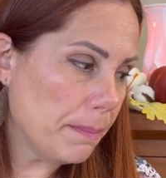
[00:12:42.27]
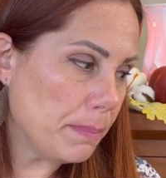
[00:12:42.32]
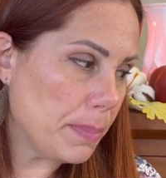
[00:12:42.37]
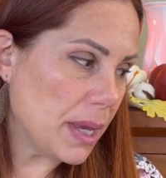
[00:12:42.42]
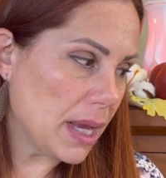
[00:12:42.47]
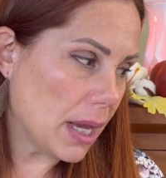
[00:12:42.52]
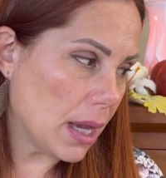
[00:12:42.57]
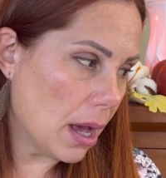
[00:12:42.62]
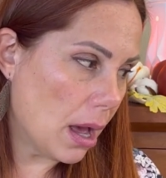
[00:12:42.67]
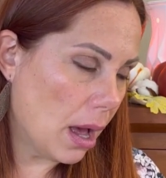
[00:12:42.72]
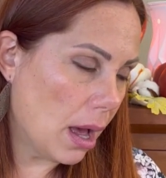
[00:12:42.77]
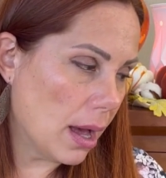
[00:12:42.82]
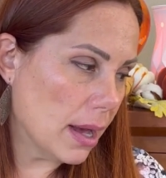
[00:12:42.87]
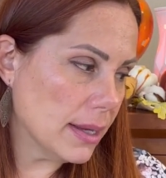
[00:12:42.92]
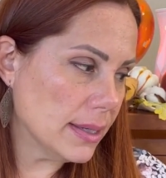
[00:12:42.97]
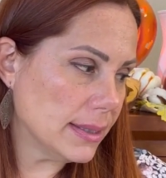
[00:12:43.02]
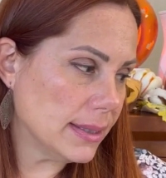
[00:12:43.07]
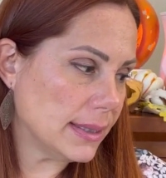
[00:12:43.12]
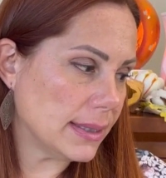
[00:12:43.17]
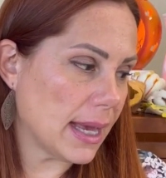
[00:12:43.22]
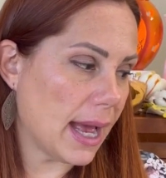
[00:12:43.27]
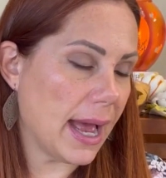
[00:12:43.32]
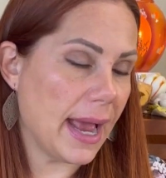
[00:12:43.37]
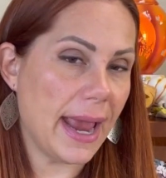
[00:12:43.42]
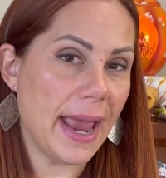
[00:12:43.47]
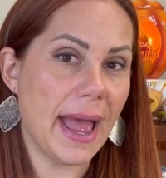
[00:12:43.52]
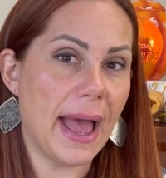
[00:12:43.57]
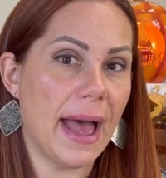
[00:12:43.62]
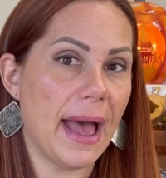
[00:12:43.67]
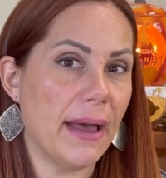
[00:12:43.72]
because I
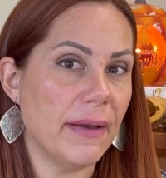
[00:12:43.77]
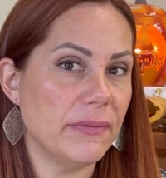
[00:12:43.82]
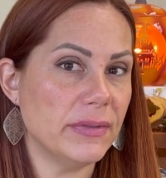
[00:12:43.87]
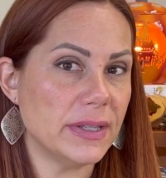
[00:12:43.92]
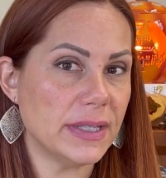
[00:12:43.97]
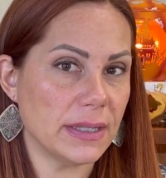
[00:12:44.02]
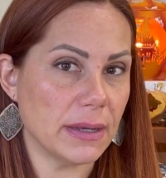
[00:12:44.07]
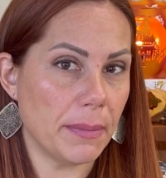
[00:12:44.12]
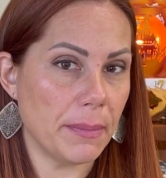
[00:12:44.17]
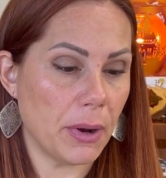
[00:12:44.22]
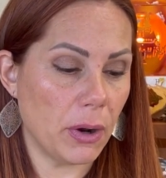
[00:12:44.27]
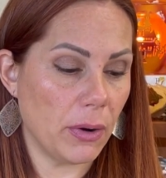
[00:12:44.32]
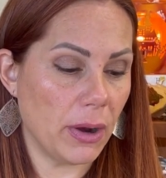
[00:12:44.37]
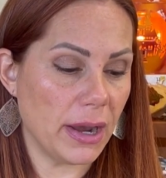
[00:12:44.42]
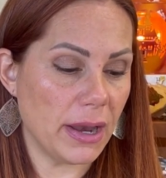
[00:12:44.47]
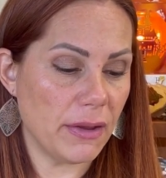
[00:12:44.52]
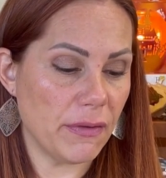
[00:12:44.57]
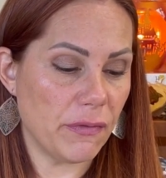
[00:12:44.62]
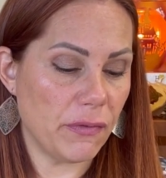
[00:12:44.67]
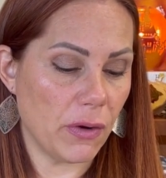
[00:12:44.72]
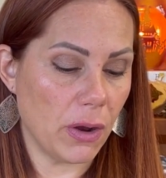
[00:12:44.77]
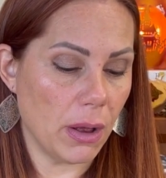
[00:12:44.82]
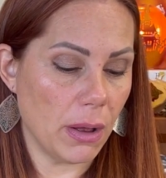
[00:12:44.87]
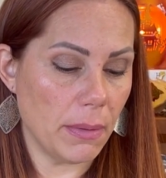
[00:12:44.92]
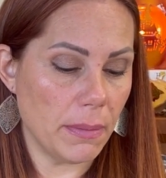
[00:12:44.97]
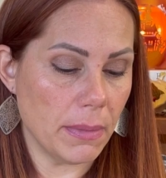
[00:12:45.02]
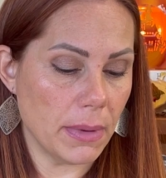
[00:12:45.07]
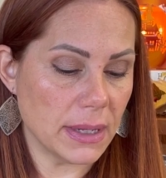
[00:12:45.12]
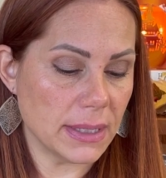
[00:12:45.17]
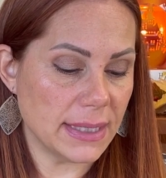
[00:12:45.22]
have some already
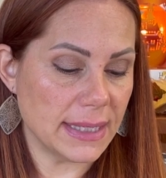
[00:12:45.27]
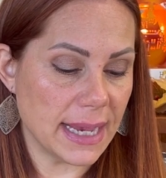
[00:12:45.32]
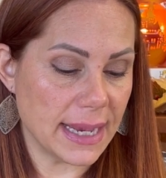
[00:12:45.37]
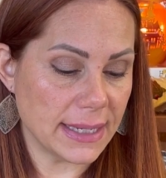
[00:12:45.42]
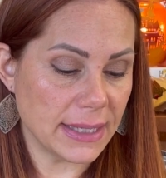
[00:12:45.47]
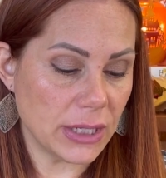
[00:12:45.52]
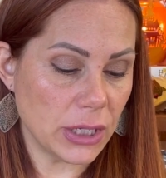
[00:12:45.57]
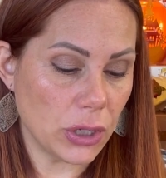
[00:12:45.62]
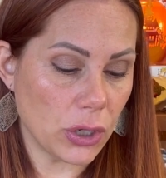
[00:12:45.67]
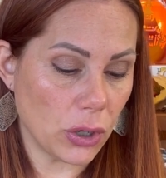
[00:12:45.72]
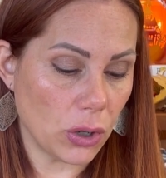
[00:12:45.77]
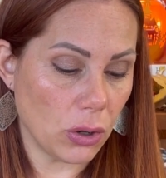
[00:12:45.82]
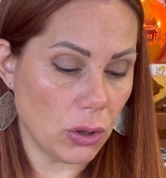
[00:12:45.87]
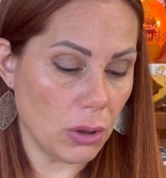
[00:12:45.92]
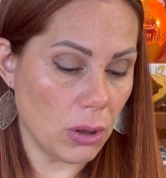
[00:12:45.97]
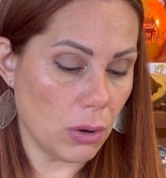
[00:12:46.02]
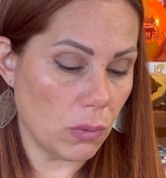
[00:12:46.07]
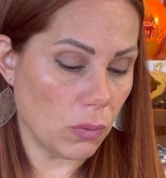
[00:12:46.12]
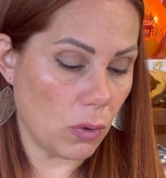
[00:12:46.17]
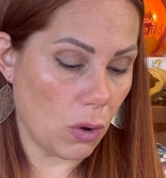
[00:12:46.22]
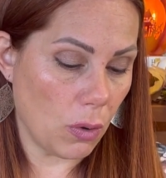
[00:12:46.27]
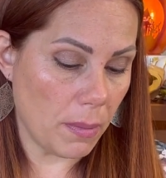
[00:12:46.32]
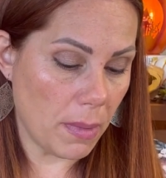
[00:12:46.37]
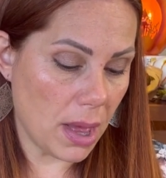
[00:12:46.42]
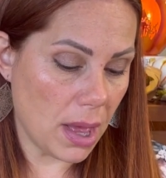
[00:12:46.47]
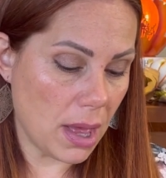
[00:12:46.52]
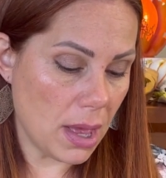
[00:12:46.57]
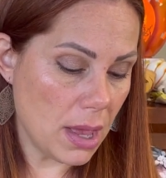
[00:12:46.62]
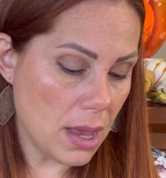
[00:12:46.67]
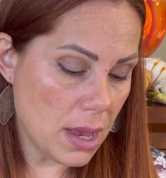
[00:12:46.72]
from Sassy Girl
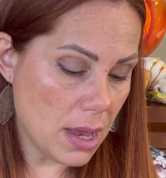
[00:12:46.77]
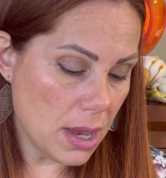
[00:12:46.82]
Aroma.